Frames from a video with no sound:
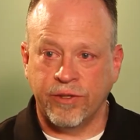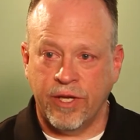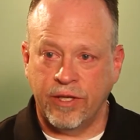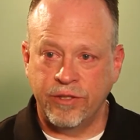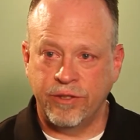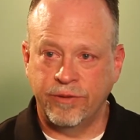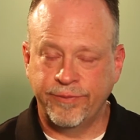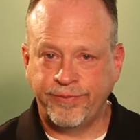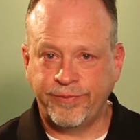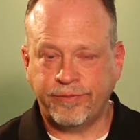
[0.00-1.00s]
things
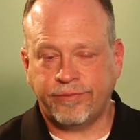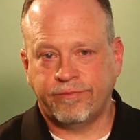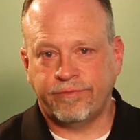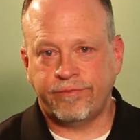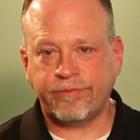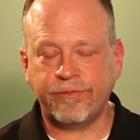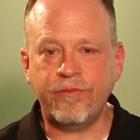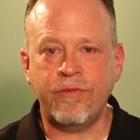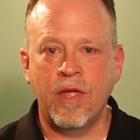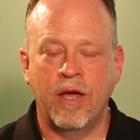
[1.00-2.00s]

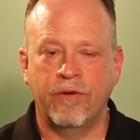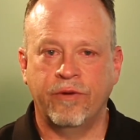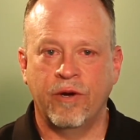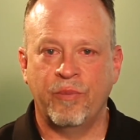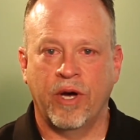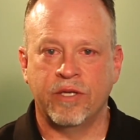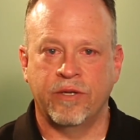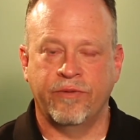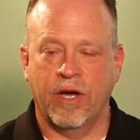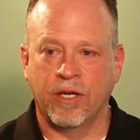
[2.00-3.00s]
have very
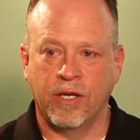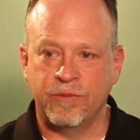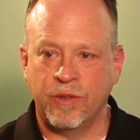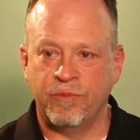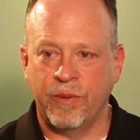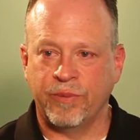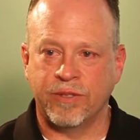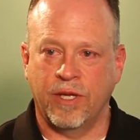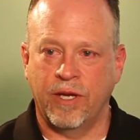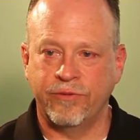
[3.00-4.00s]
positive outcomes in people's
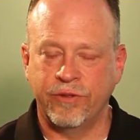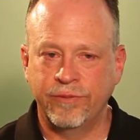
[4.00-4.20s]
lives.